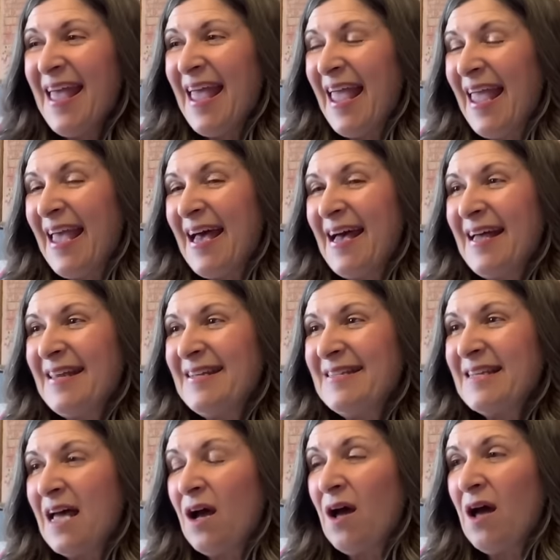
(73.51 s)
And
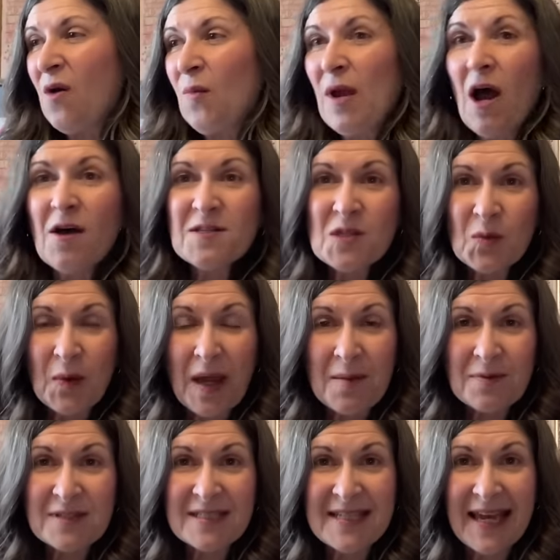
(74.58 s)
uh, we also were
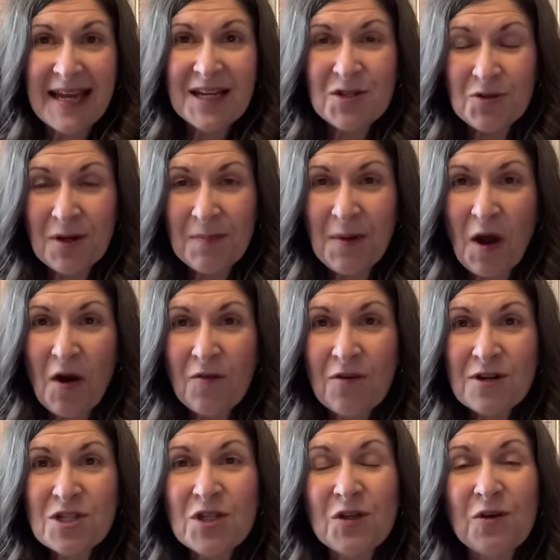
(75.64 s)
able to take a trip over
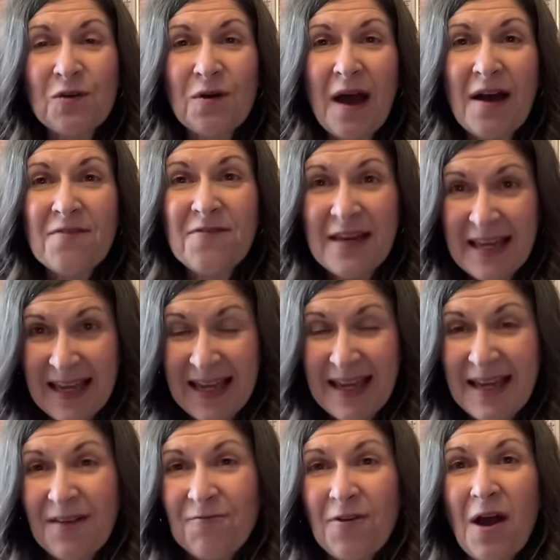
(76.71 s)
to
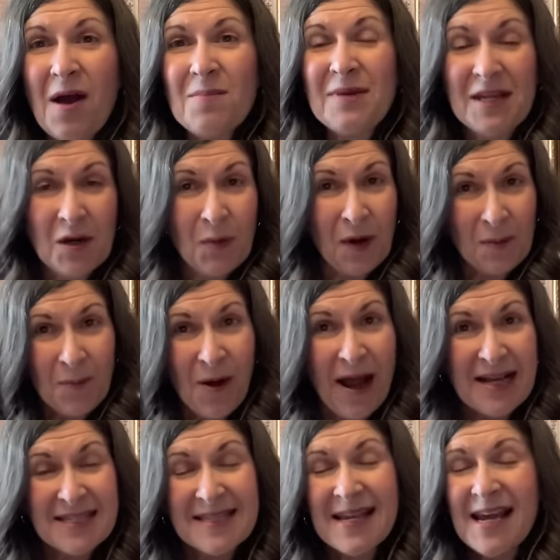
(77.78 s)
Vicki from Needlework
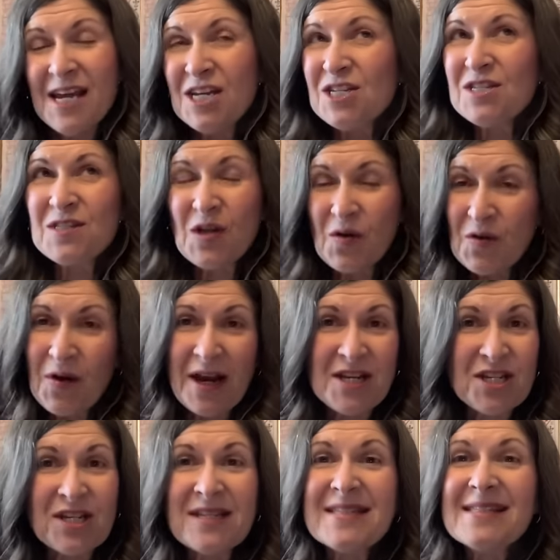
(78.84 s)
Press. So
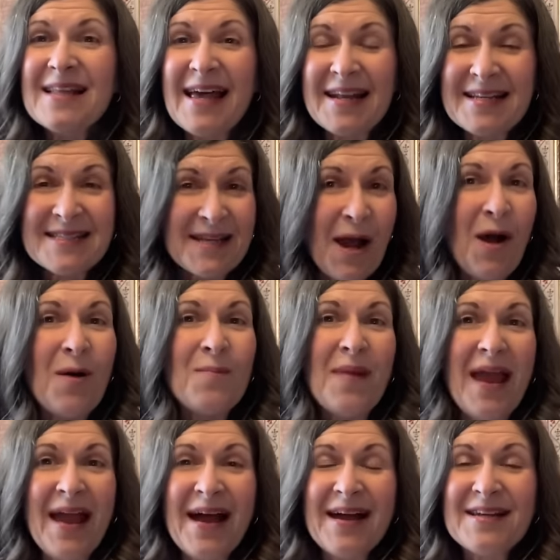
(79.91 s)
gracious, let us come
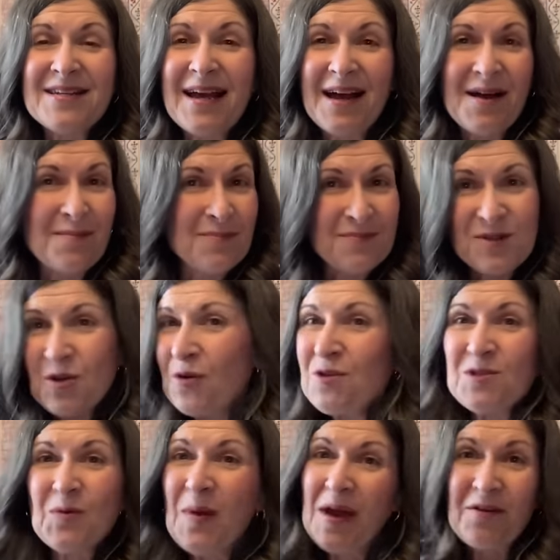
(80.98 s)
and um, showed
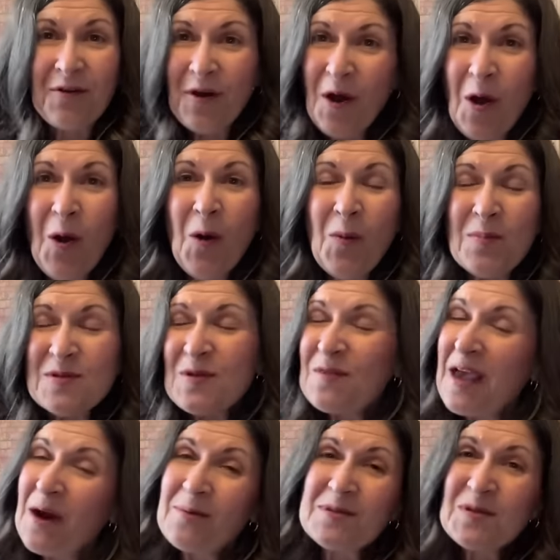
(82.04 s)
us around her home. So
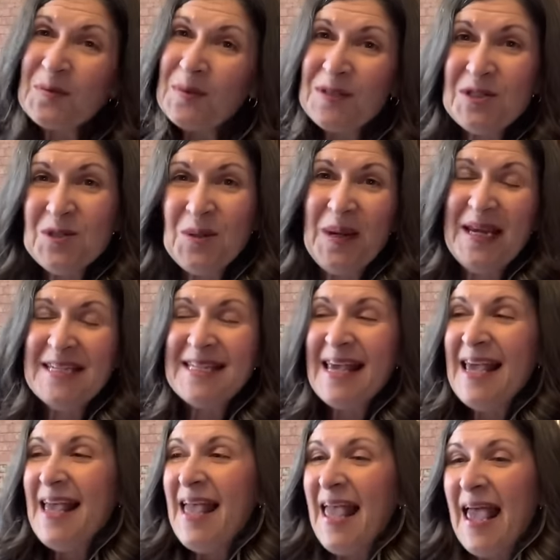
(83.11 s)
that was a real treat.
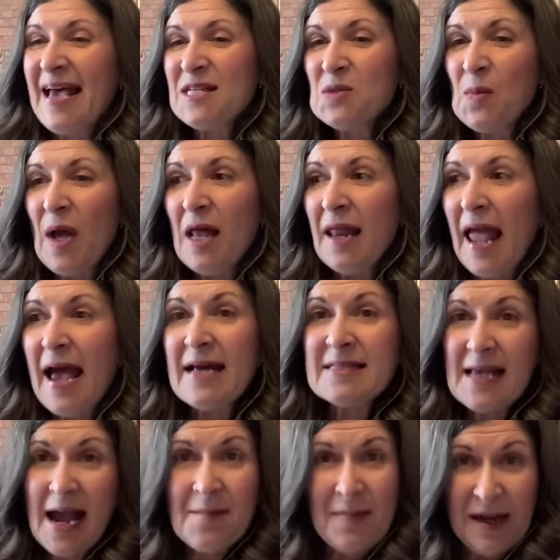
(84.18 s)
As well as
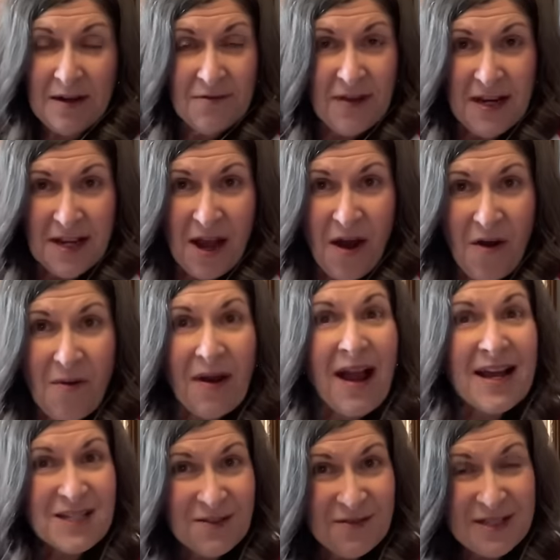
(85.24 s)
I made a video,
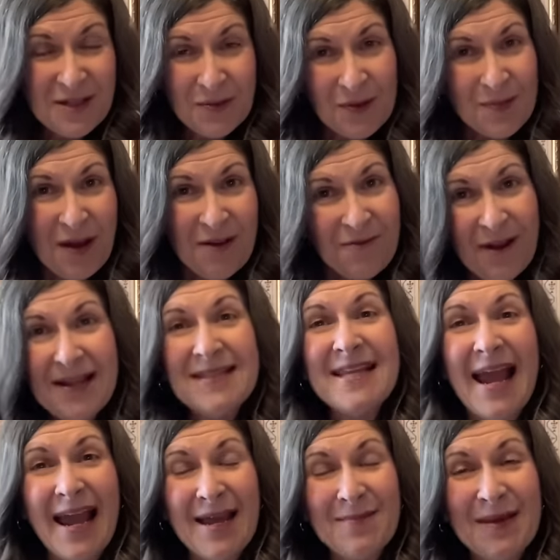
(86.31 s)
got to visit with my friends
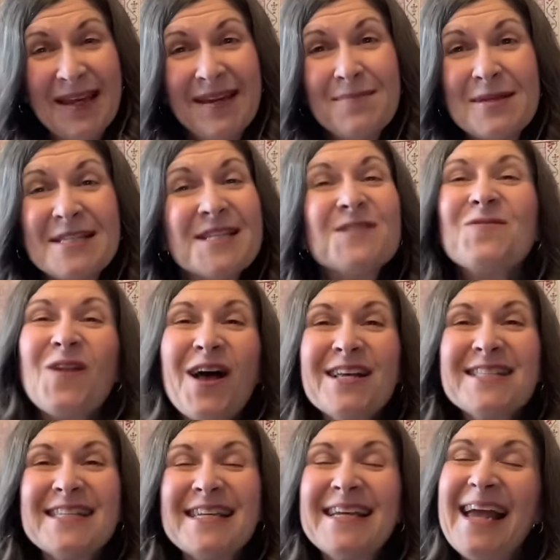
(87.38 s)
Amy, Mrs.
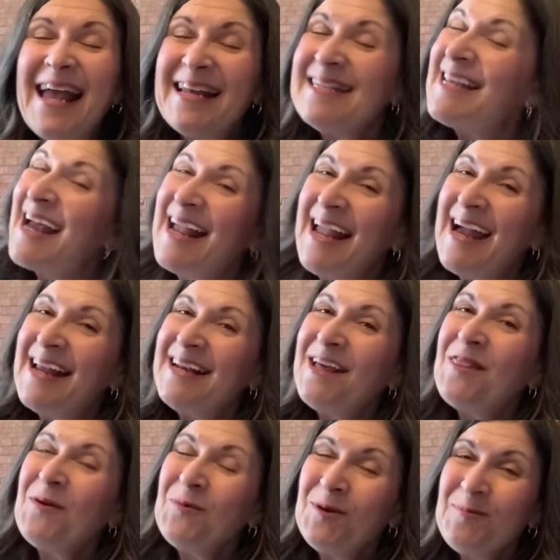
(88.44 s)
Flossy, and Diane,
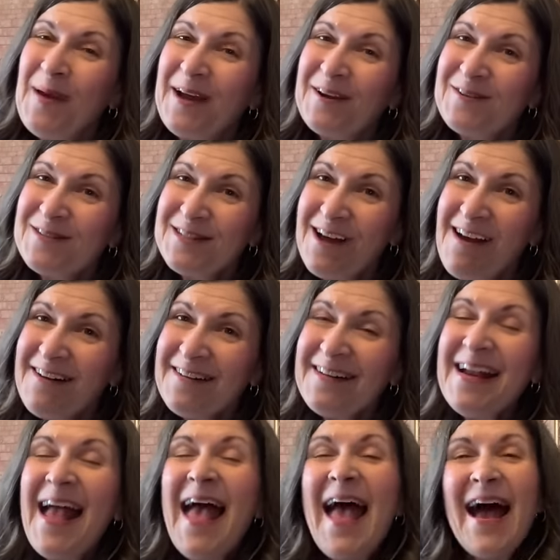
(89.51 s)
the woodpecker's daughter,
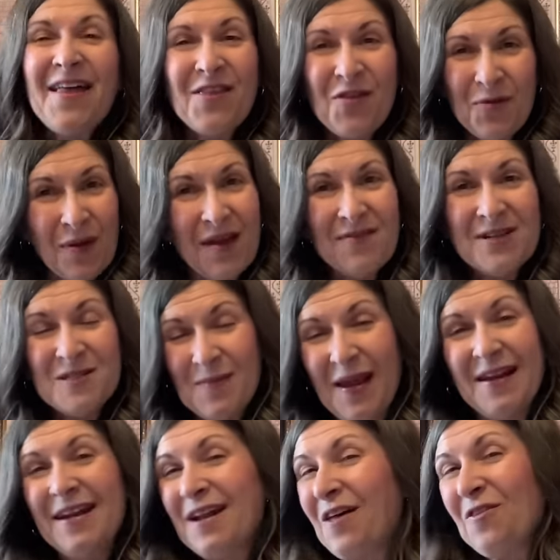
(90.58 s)
and the three of us
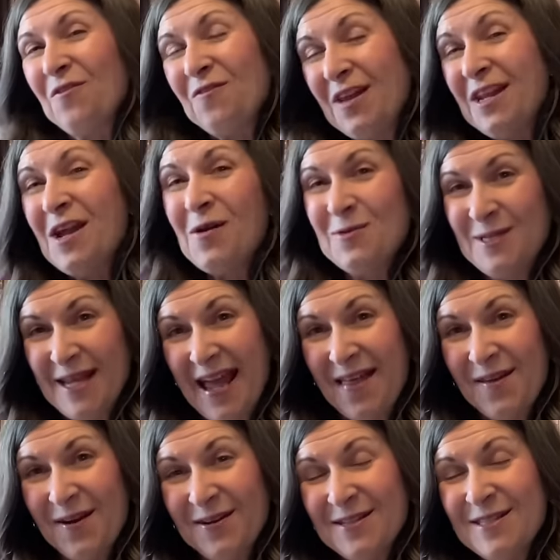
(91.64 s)
made another video
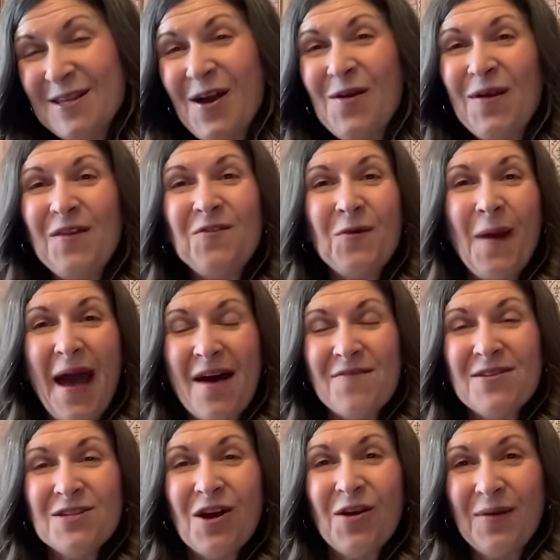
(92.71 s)
together. So if you
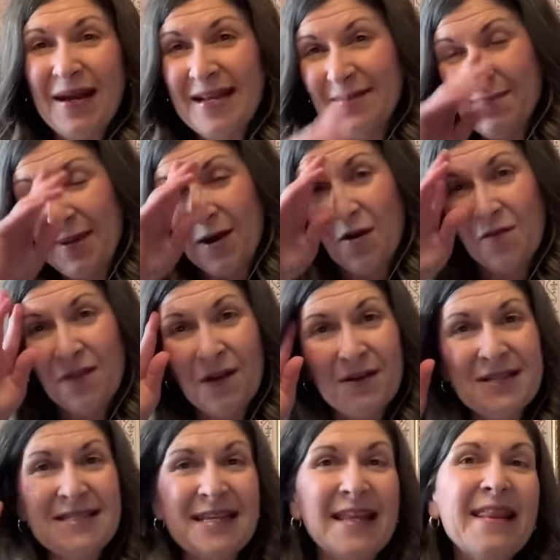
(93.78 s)
haven't already been over there to
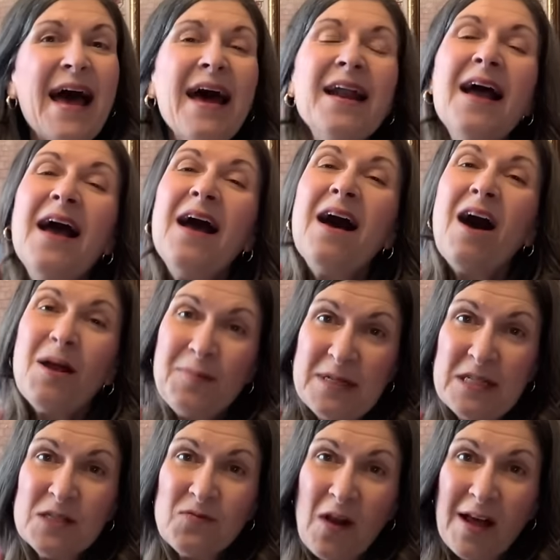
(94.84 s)
see that on
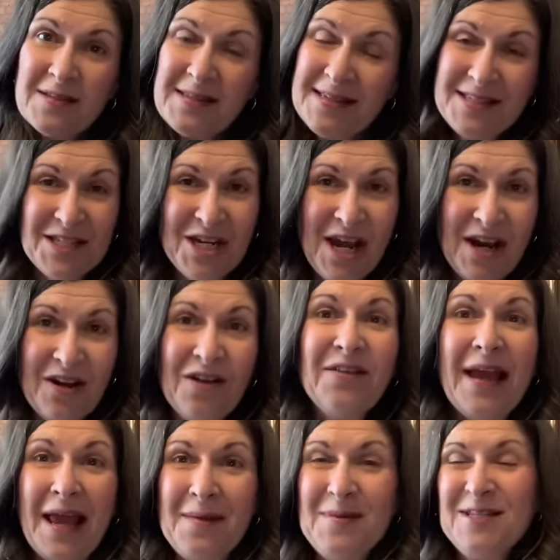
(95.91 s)
Mrs. Flossy's channel,
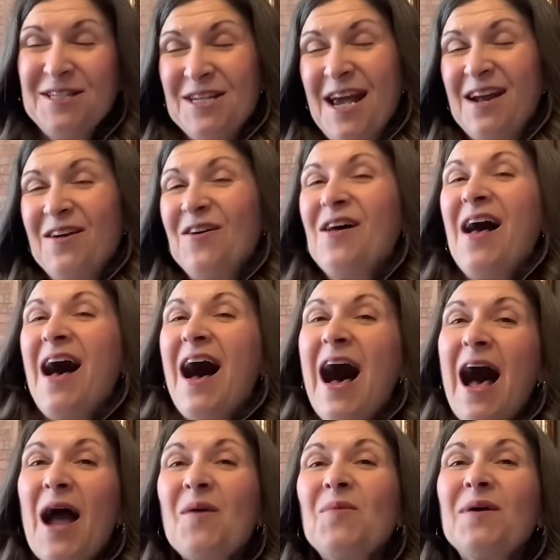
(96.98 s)
Amy's channel,
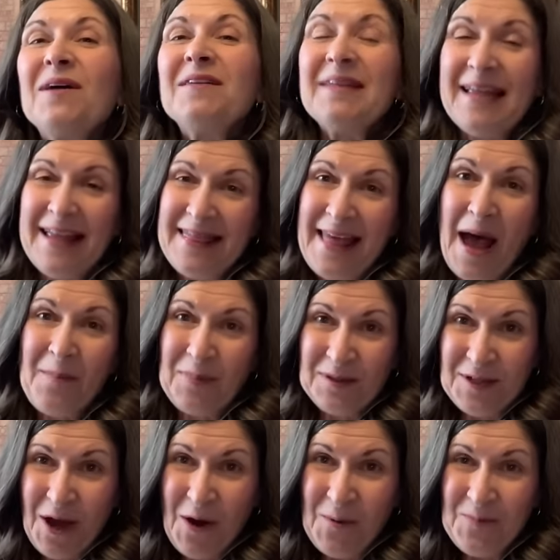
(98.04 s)
I will link that
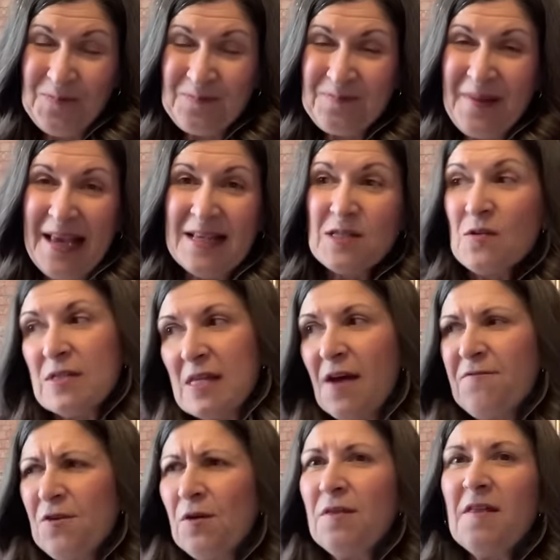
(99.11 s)
below. So a
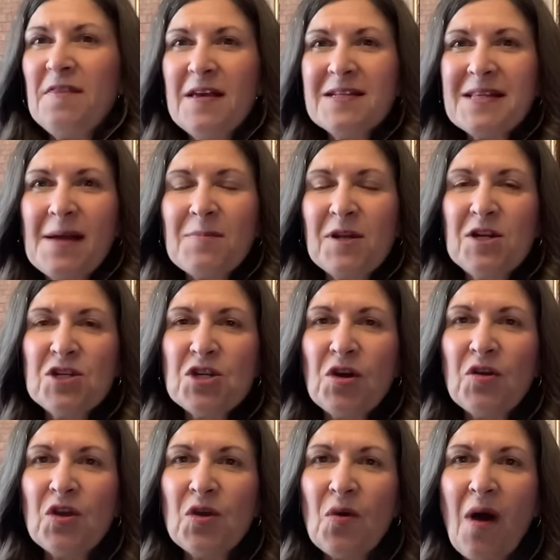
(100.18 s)
few of the things I'm going to show
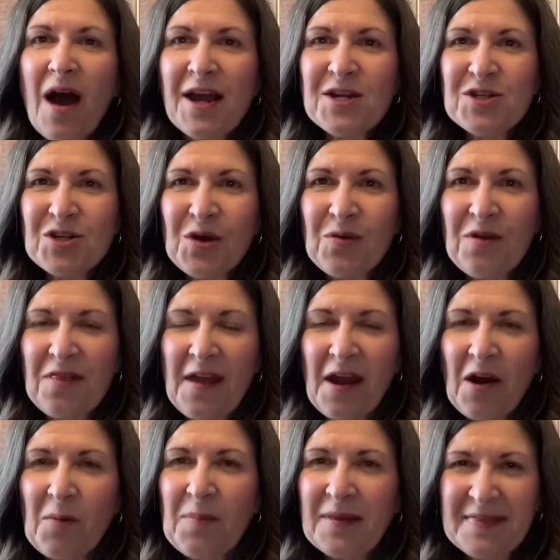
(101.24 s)
you I showed
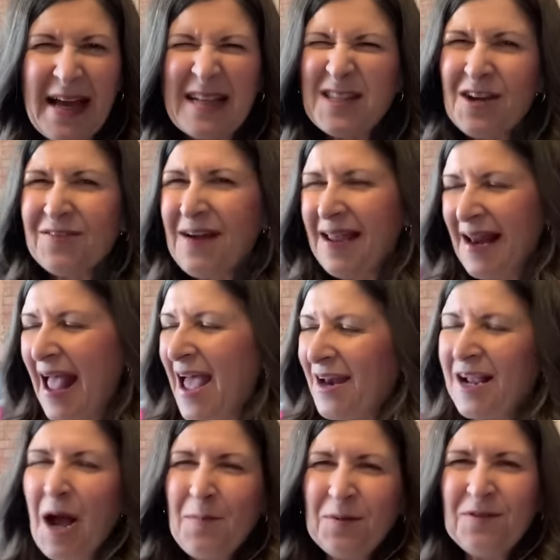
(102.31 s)
there, but that's all right. I had a
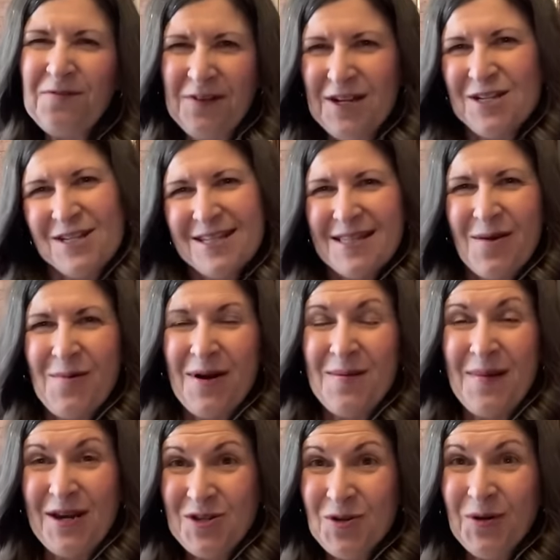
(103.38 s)
couple of finishes I want to
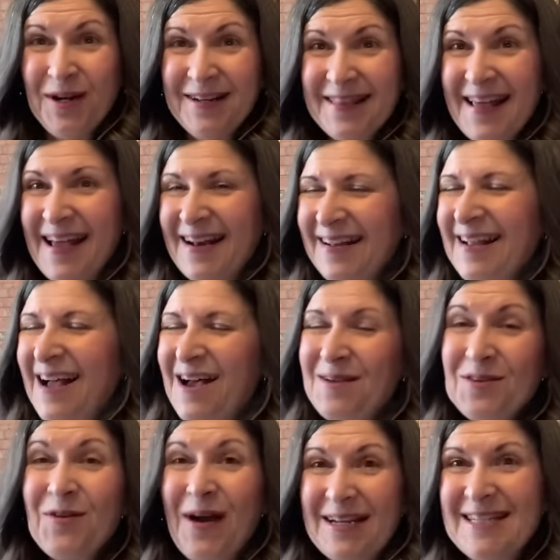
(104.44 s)
make sure that uh,
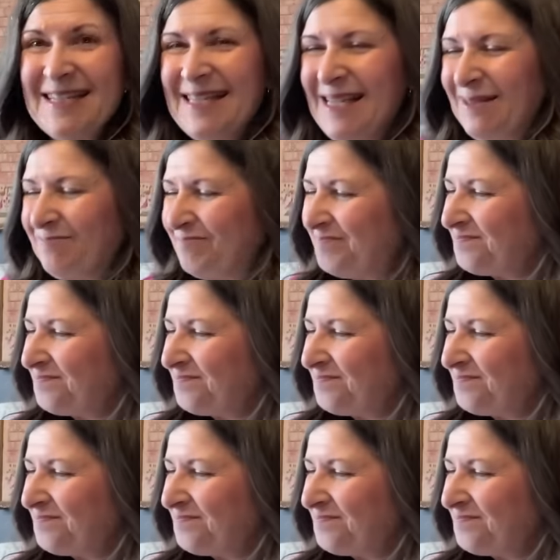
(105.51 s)
you got to see.